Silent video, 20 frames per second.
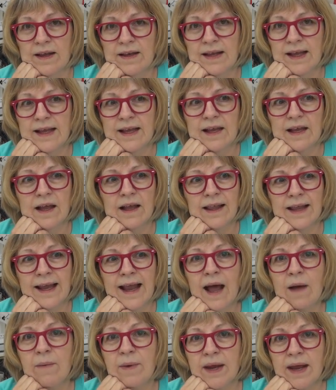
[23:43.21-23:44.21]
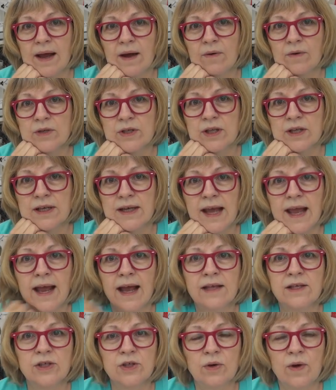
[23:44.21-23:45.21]
And like, like how many hours in the day?
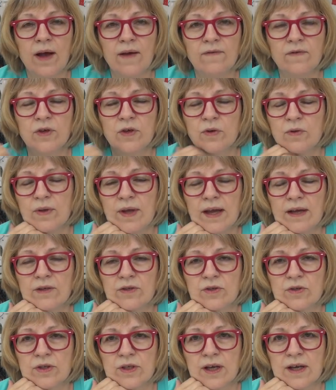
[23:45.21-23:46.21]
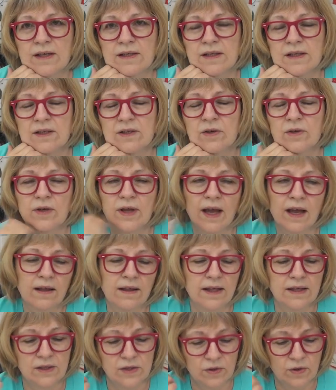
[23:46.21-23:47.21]
I still have to do the exercises, so yeah,
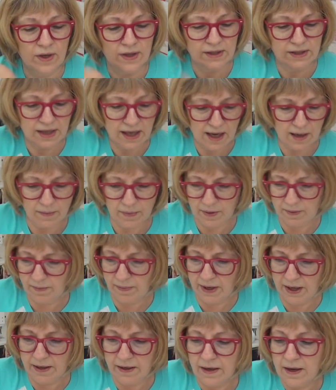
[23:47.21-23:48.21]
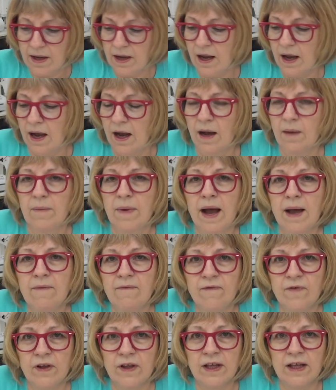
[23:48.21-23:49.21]
that still has to happen. But um,
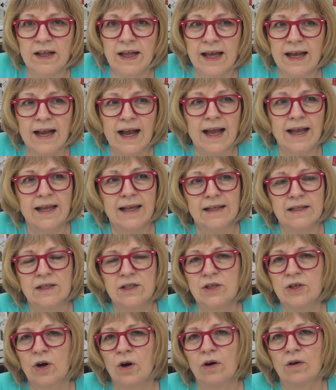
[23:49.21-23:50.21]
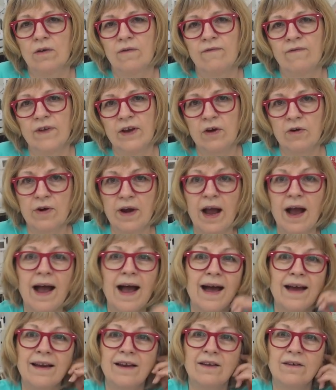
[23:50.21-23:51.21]
I'm feeling like I can start figuring out
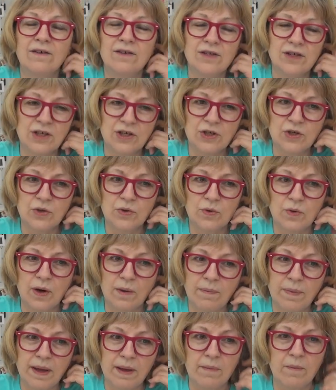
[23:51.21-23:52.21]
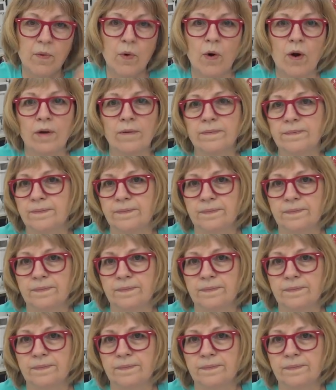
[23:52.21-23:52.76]
how to, to do a bit more.